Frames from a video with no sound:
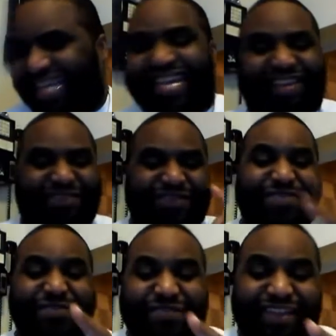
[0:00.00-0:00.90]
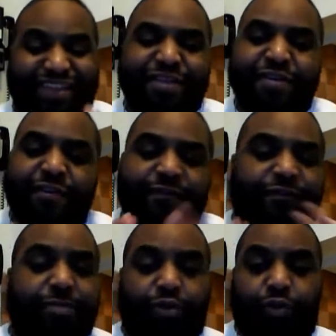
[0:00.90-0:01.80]
He removed it
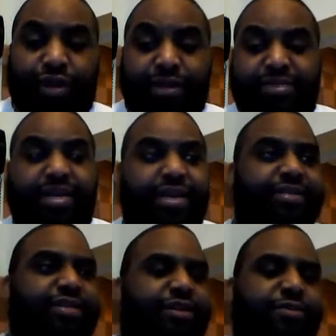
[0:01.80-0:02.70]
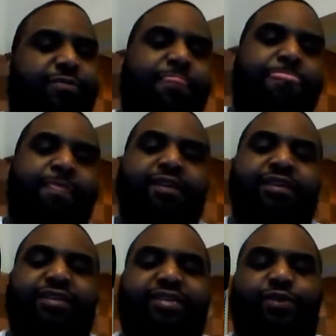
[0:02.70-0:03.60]
from the website. So
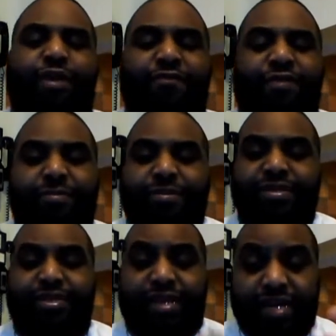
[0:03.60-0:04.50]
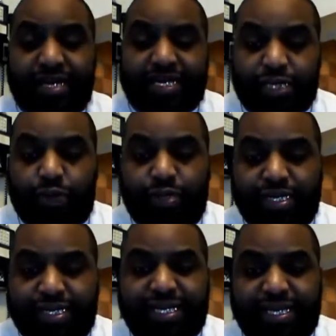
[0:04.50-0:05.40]
it's just a way for him to duck what
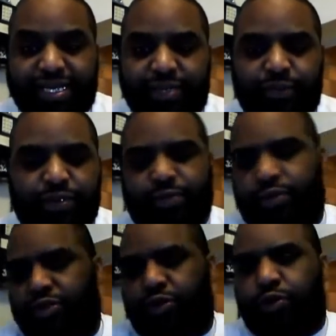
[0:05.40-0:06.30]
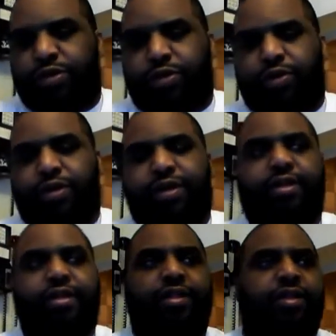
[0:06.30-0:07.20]
he did, what's going on.
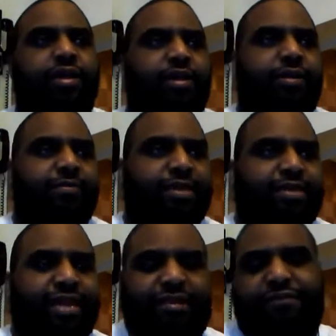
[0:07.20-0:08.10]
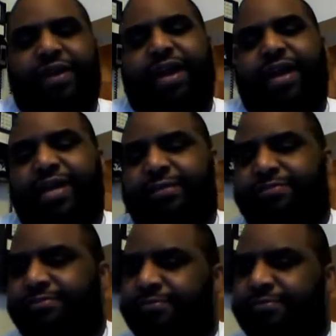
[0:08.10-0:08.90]
That's like if I